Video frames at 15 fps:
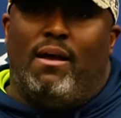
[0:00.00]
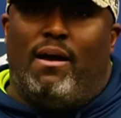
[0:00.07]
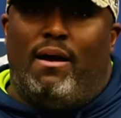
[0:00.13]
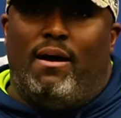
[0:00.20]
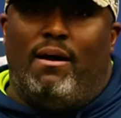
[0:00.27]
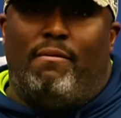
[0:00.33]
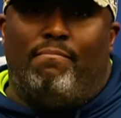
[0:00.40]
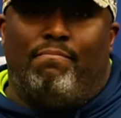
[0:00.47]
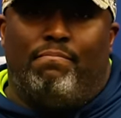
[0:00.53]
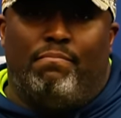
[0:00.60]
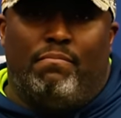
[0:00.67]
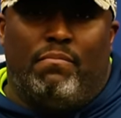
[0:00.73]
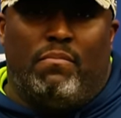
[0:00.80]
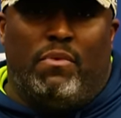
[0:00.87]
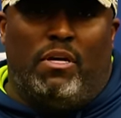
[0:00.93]
Um,
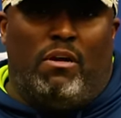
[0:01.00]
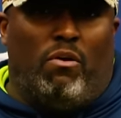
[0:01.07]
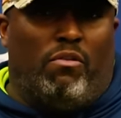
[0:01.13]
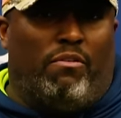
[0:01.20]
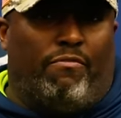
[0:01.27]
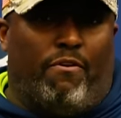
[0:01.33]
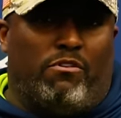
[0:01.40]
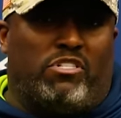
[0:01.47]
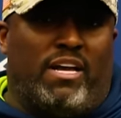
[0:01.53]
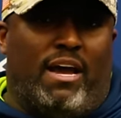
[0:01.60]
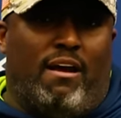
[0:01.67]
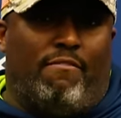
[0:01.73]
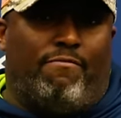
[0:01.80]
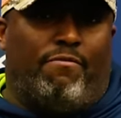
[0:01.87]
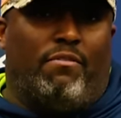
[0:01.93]
you know, the first
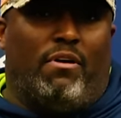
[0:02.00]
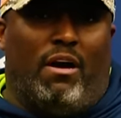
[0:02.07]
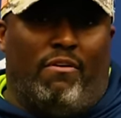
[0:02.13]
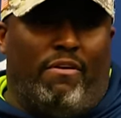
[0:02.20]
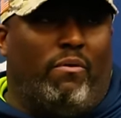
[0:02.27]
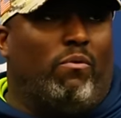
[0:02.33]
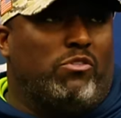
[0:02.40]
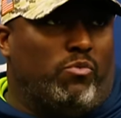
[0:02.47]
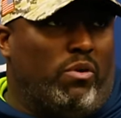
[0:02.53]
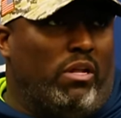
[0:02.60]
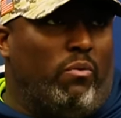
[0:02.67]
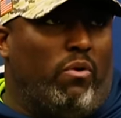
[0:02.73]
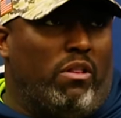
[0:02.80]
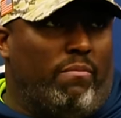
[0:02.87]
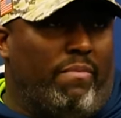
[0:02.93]
half of it was
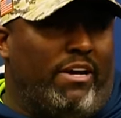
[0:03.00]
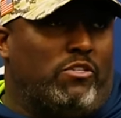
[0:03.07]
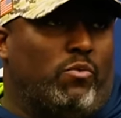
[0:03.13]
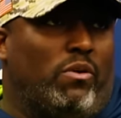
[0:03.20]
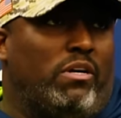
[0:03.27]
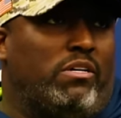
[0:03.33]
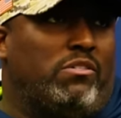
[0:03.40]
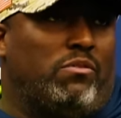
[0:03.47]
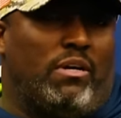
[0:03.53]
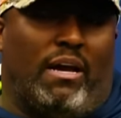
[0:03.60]
really where the mess was.